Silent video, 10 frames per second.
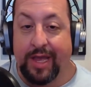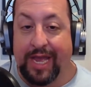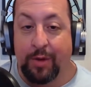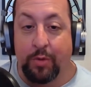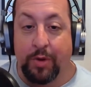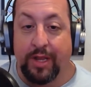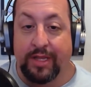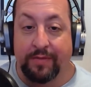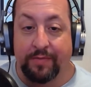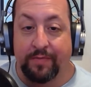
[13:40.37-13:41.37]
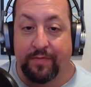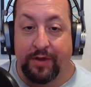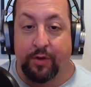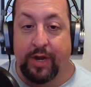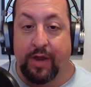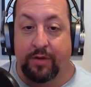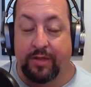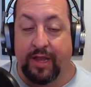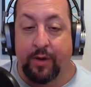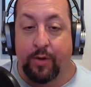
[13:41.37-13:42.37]
I will probably figure it out
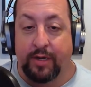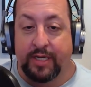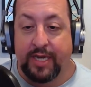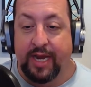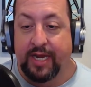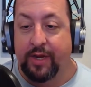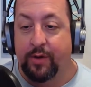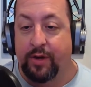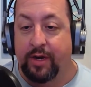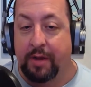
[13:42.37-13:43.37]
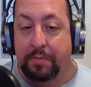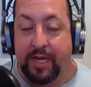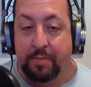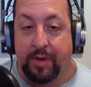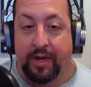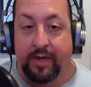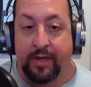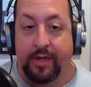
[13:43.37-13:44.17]
later on tonight here and update my